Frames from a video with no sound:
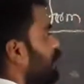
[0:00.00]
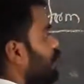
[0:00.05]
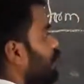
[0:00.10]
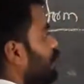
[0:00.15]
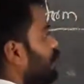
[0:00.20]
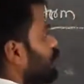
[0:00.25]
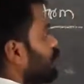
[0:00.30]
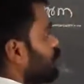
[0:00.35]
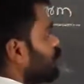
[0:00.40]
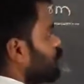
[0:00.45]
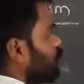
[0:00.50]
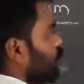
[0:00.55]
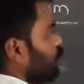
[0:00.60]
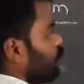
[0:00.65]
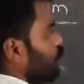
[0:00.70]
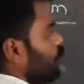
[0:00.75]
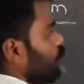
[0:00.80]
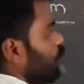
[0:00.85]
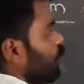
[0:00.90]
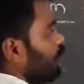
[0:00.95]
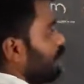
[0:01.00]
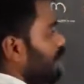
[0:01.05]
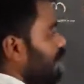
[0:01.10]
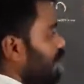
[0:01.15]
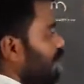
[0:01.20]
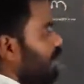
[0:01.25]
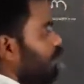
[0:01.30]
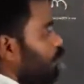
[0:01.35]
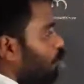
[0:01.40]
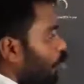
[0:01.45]
so here
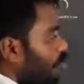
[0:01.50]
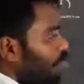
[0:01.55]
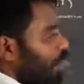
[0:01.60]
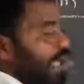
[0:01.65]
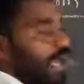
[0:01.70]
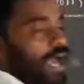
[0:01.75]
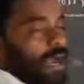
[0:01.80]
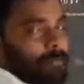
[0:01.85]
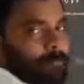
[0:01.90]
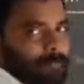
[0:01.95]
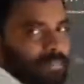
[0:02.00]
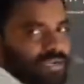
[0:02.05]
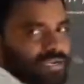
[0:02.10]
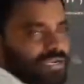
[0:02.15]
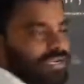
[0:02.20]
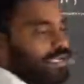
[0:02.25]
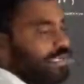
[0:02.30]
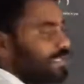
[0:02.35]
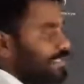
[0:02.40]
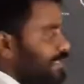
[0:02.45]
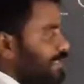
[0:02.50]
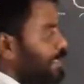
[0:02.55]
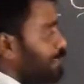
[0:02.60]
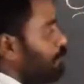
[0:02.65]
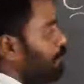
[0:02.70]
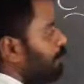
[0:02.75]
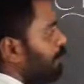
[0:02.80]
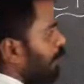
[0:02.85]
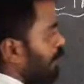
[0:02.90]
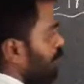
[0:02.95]
what happened?
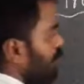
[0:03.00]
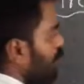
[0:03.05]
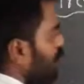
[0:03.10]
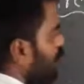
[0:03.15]
Simply,